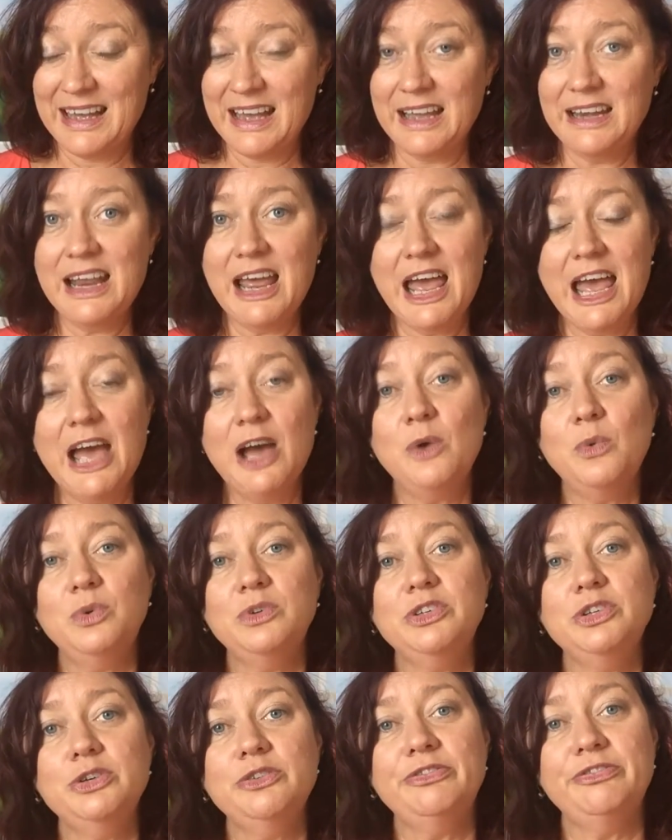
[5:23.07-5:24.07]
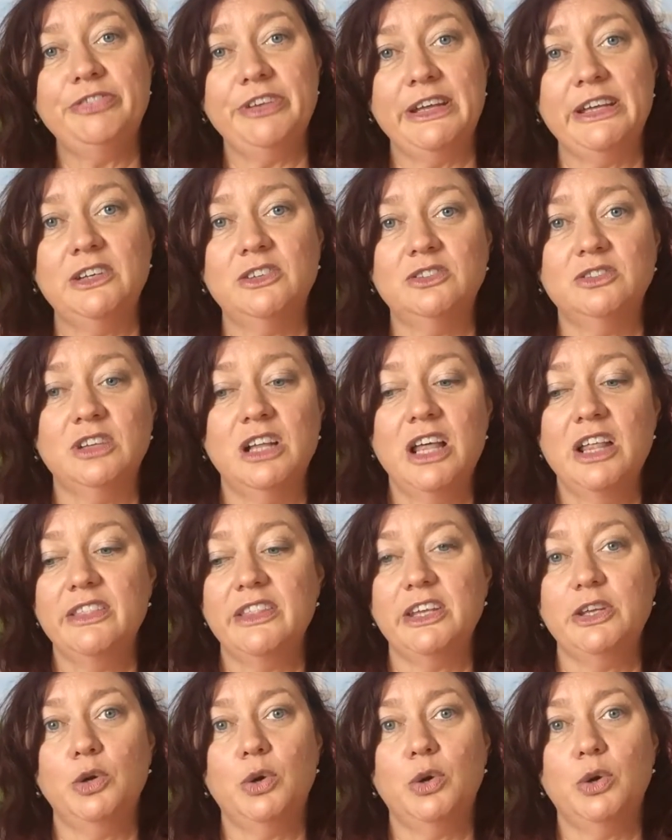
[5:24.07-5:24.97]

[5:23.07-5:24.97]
And how will you feel that